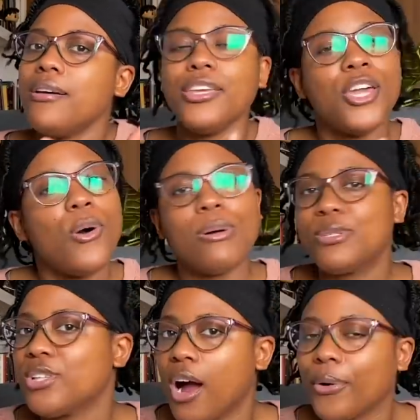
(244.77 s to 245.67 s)
Yo, I'm
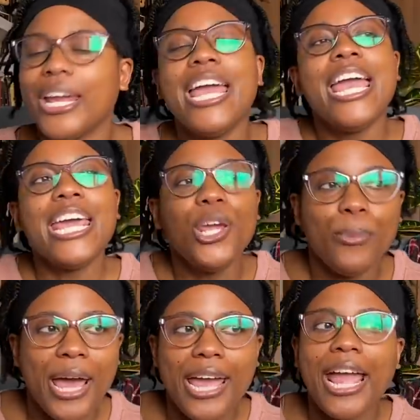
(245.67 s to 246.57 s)
sorry.
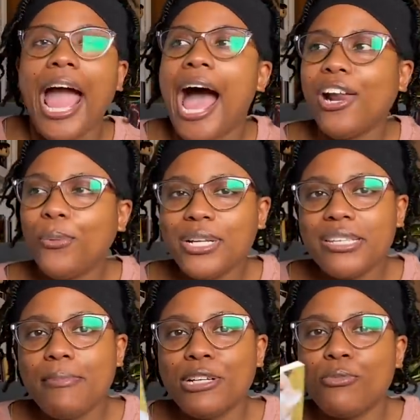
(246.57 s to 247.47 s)
Anyway, I don't want to
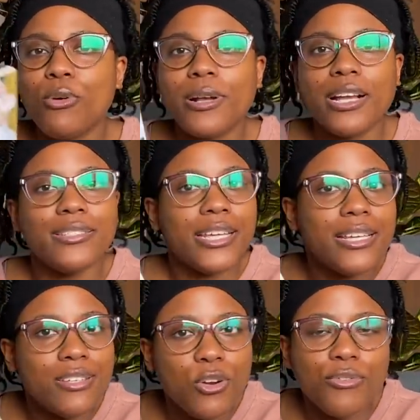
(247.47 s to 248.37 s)
say much more because it is
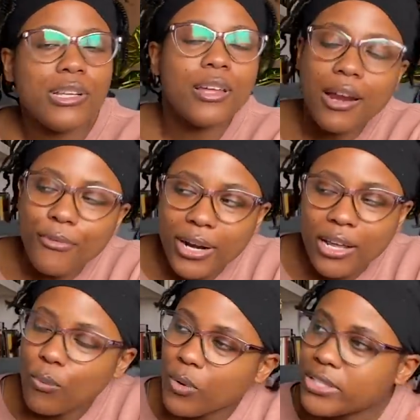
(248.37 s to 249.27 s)
a novella. I read it
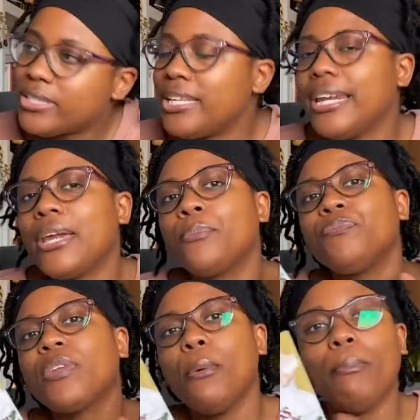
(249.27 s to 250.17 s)
in one sitting.
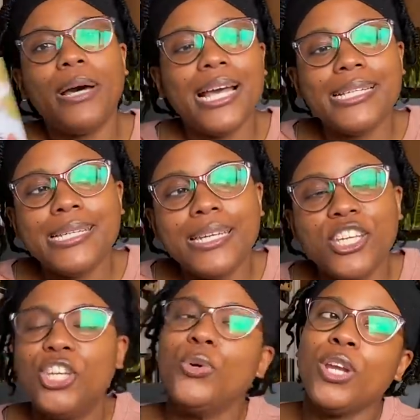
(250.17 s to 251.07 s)
But
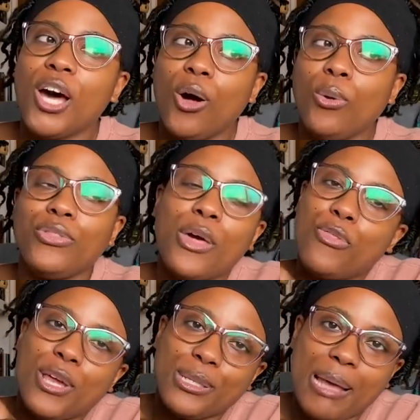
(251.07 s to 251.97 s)
you know that
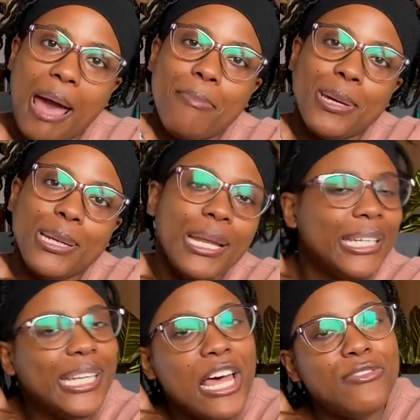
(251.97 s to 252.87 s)
things happen,
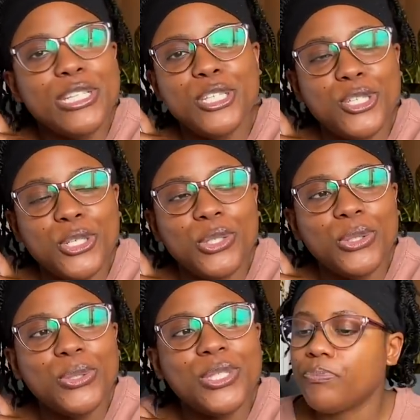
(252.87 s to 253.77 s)
love
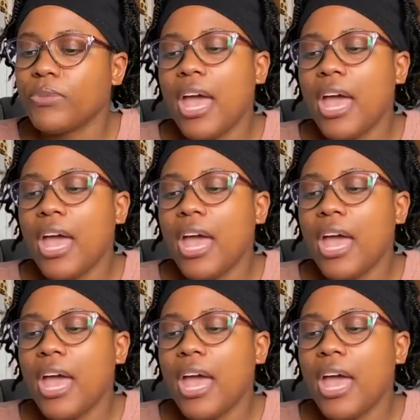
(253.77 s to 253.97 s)
ensues.